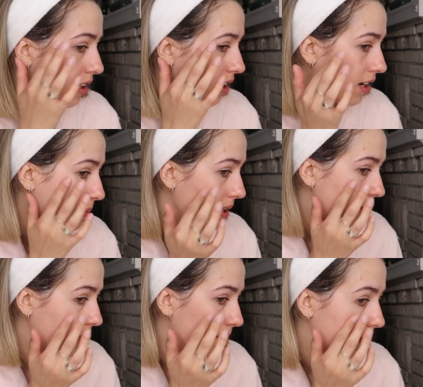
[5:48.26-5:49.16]
on my
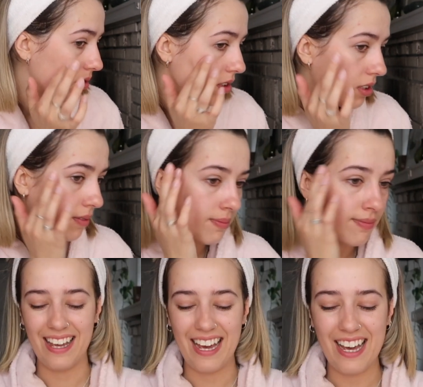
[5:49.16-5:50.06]
cheekbones.
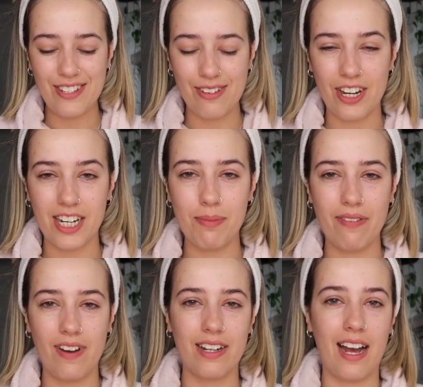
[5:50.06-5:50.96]
So I was talking to
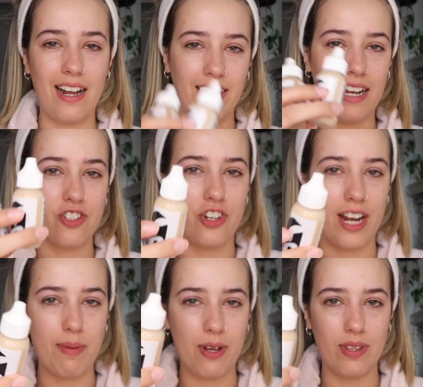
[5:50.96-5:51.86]
my friend Kyle
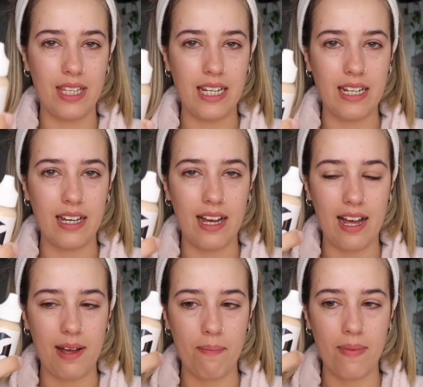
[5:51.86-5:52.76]
yesterday about the
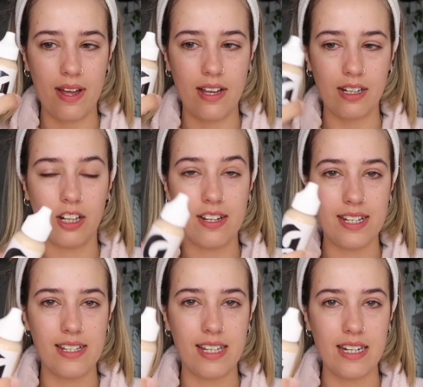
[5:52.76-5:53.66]

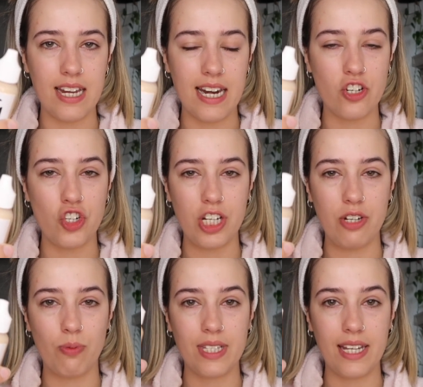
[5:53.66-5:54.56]
Glossier skin tint, and
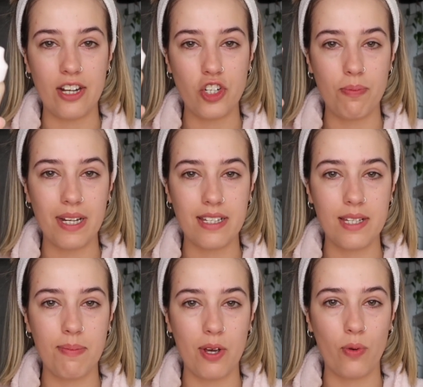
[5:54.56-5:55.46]
she was saying that she
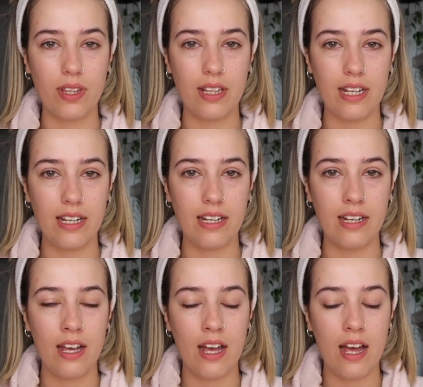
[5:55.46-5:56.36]
mixes a bit with
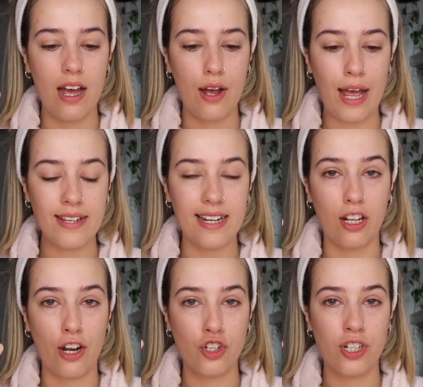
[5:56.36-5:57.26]
the Estee
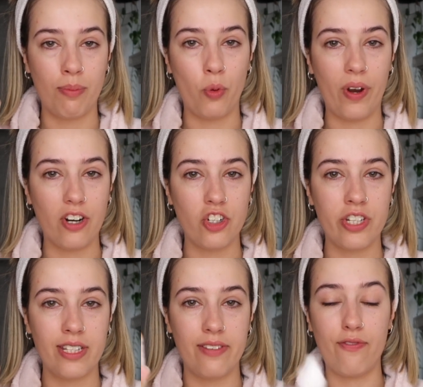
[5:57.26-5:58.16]
Lauder Double Wear, and
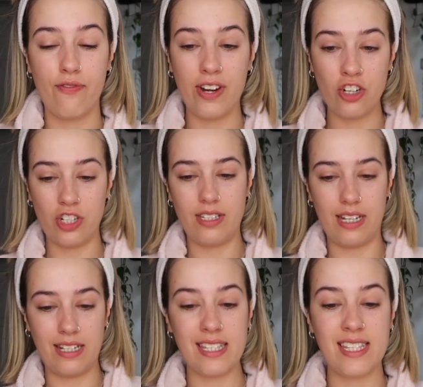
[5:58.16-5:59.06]
she says the finish
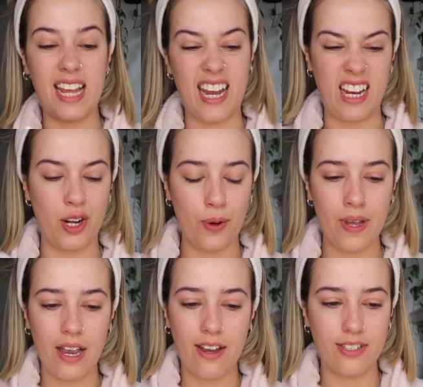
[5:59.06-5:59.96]
is insane.
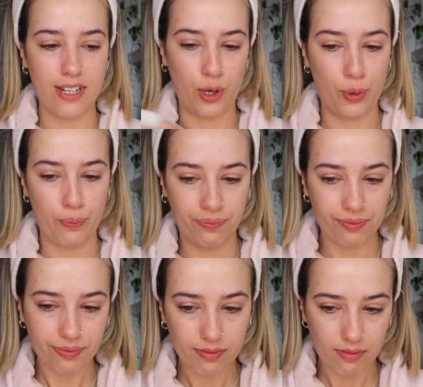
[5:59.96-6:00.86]
So
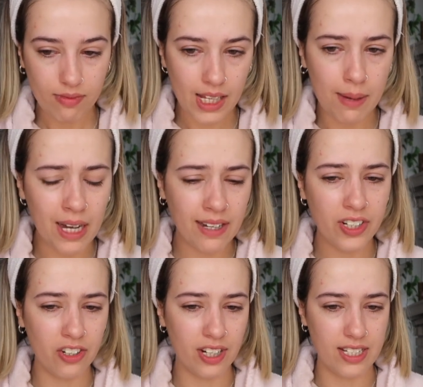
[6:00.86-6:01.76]
I'm kind
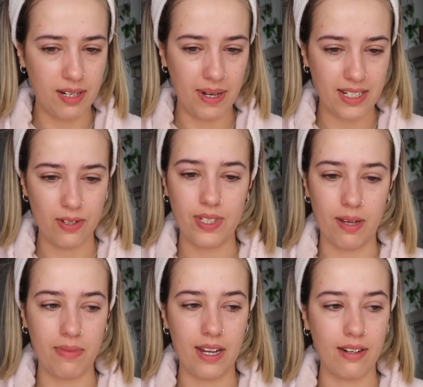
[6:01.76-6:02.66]
of curious to mix it with
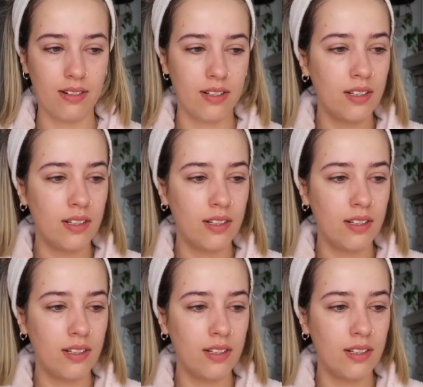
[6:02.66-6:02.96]
something.